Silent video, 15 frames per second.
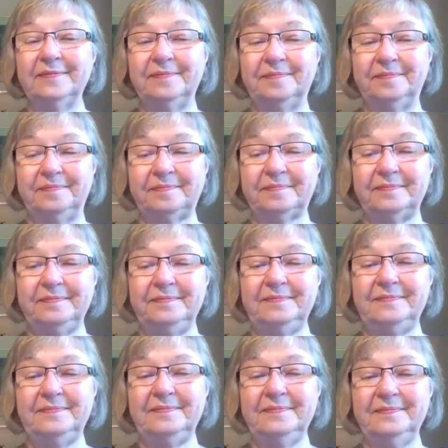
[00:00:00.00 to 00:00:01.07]

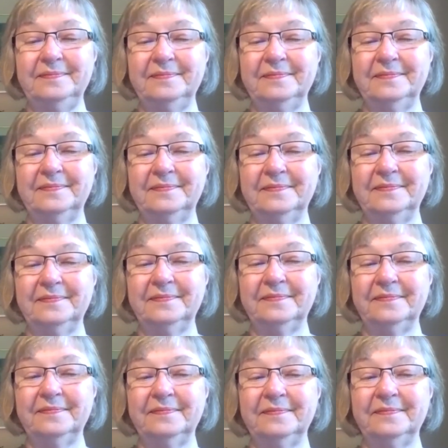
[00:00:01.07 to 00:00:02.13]

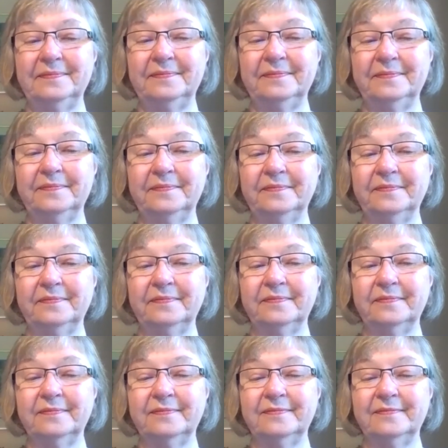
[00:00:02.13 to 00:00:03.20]

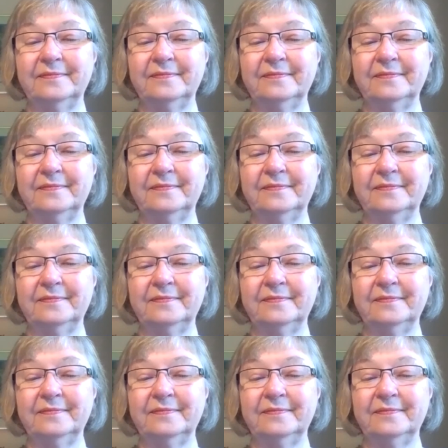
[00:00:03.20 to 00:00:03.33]
(silence)